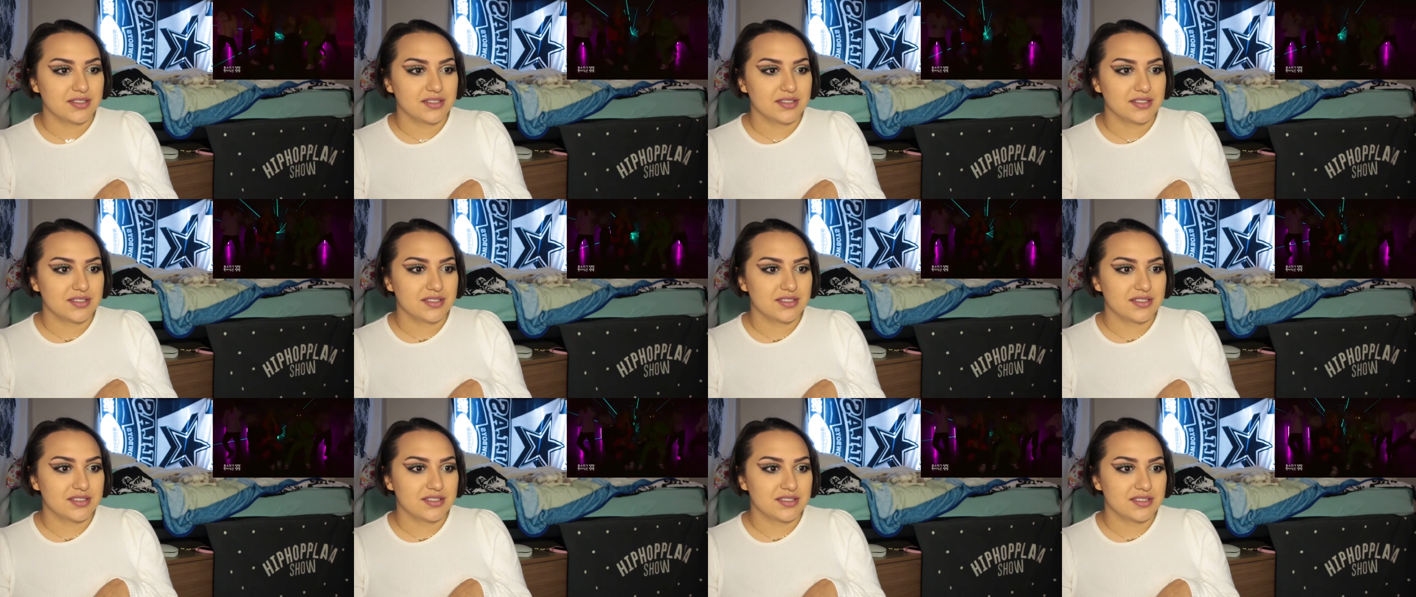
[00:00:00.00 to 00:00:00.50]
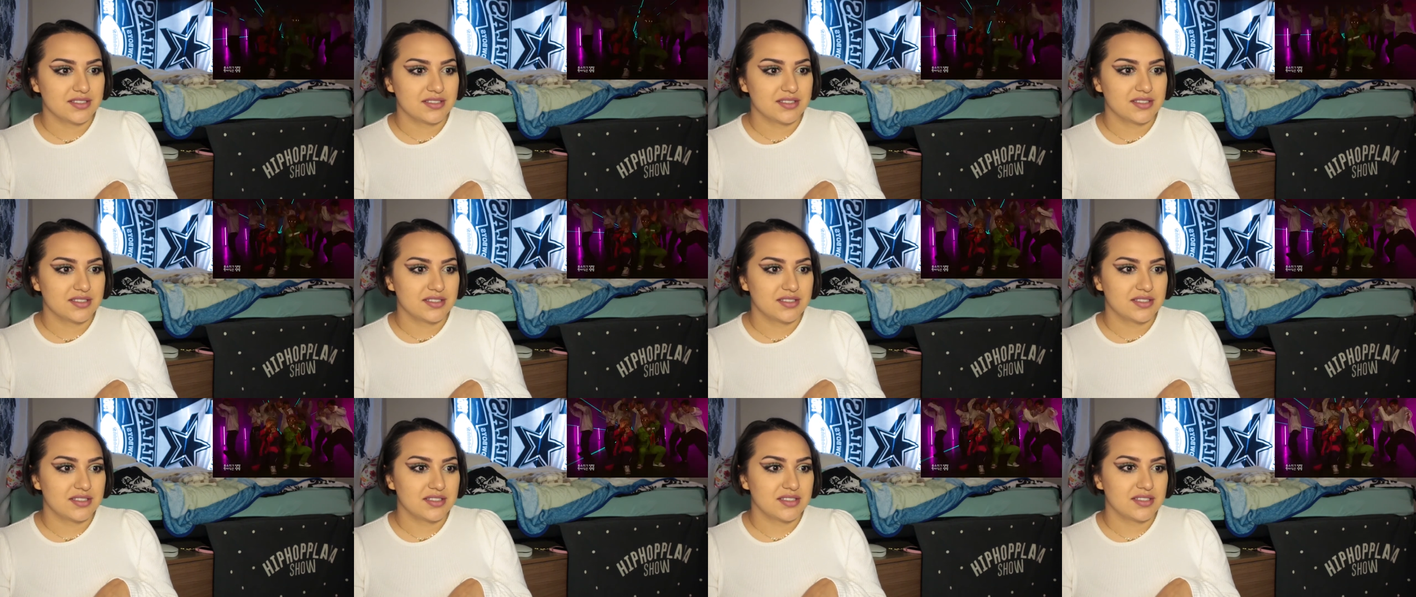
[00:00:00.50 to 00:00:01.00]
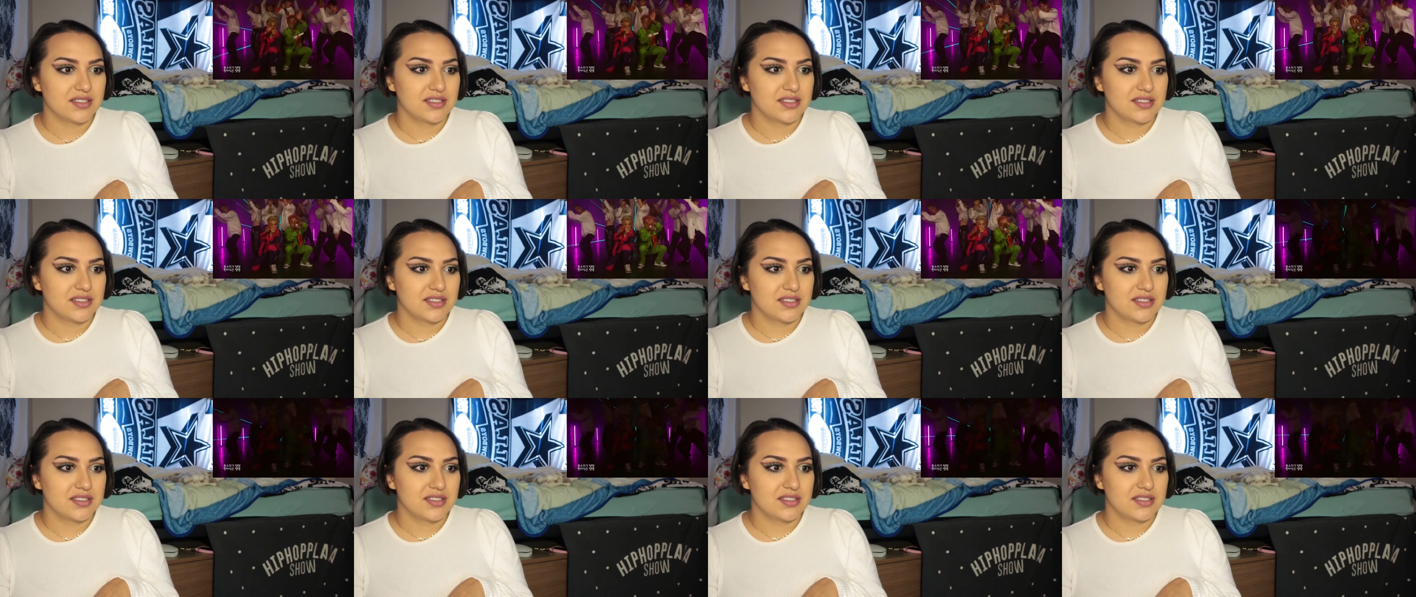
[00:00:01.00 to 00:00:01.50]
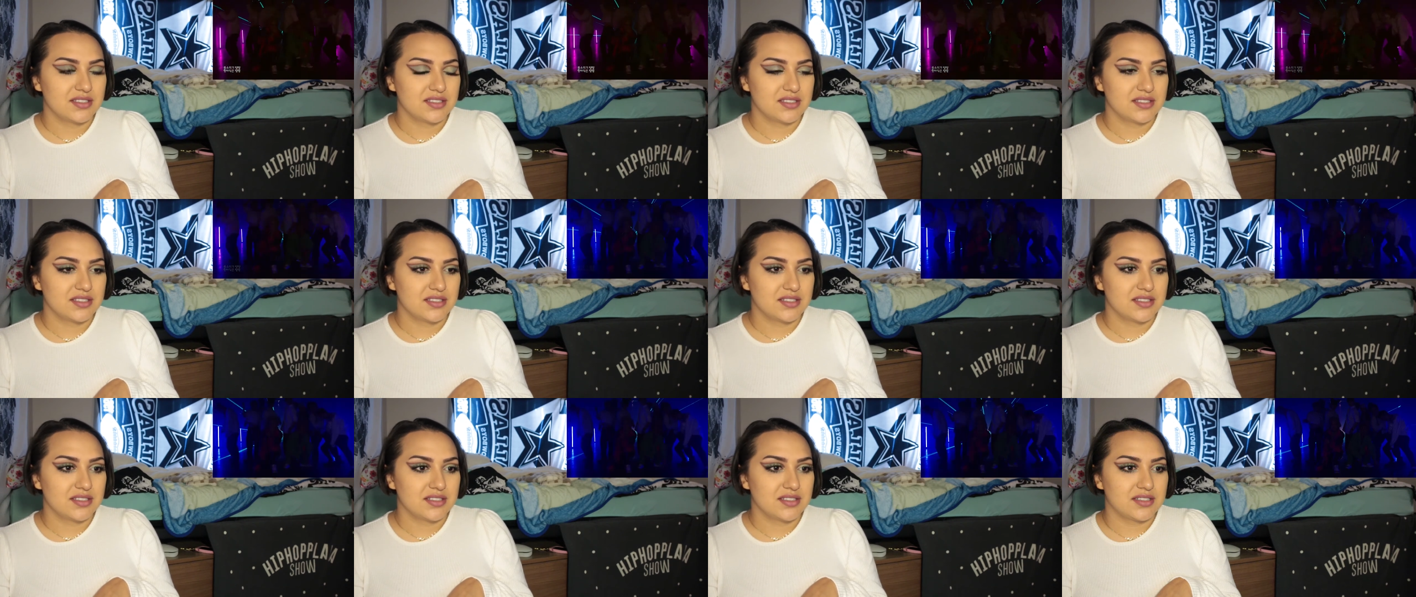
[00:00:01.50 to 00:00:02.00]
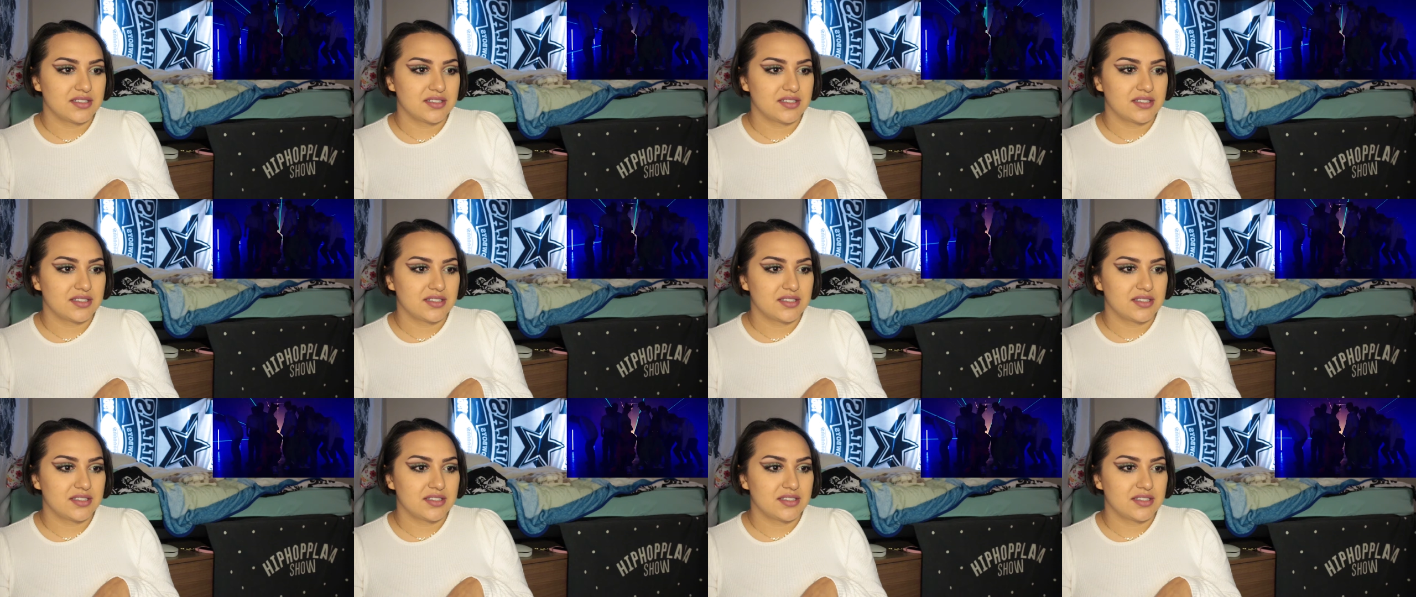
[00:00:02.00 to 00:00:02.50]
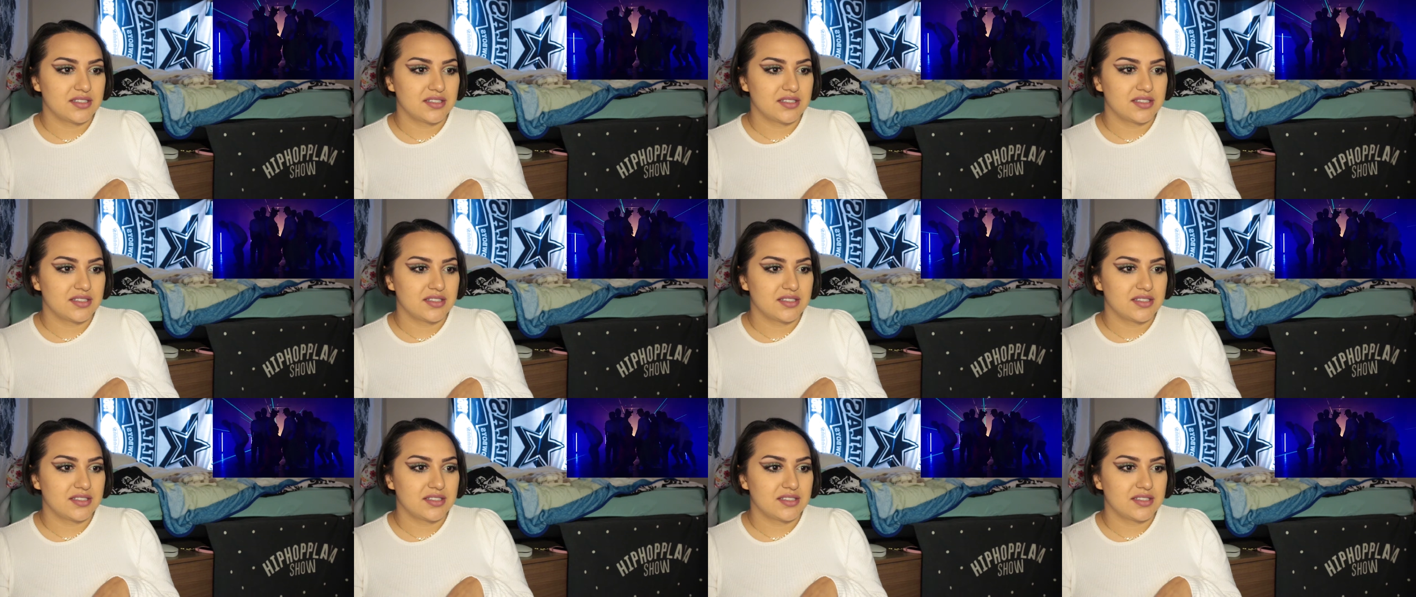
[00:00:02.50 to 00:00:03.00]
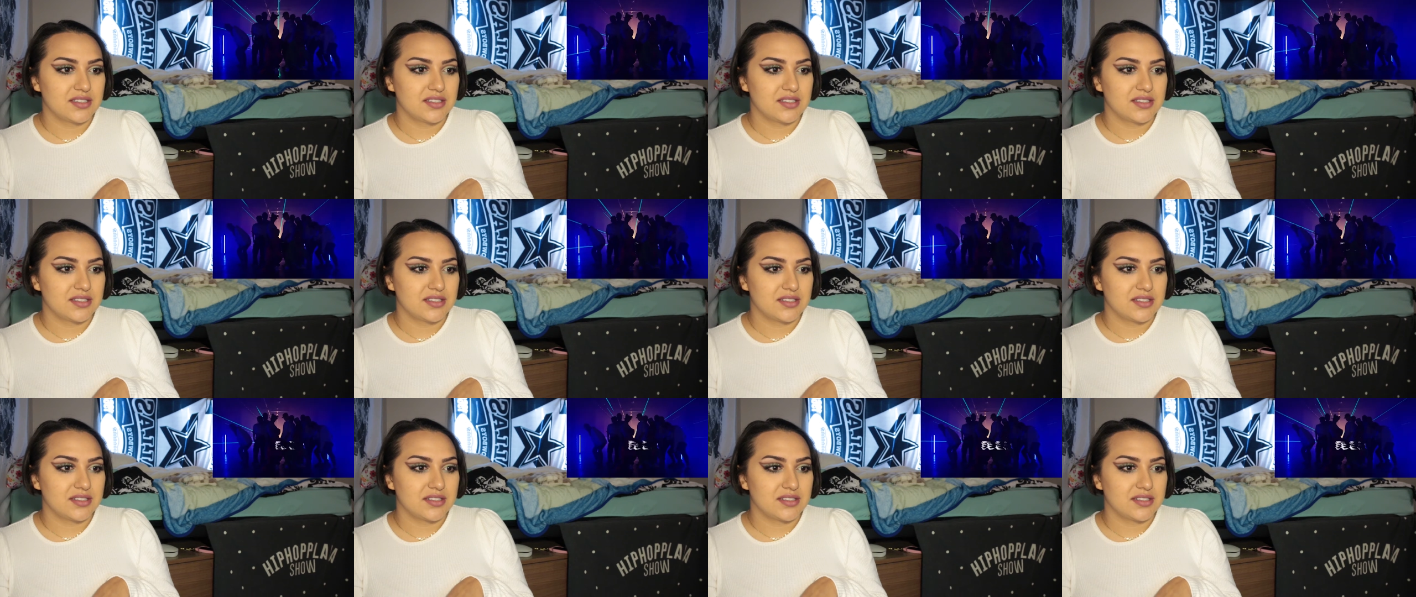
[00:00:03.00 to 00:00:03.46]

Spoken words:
Nothing is said.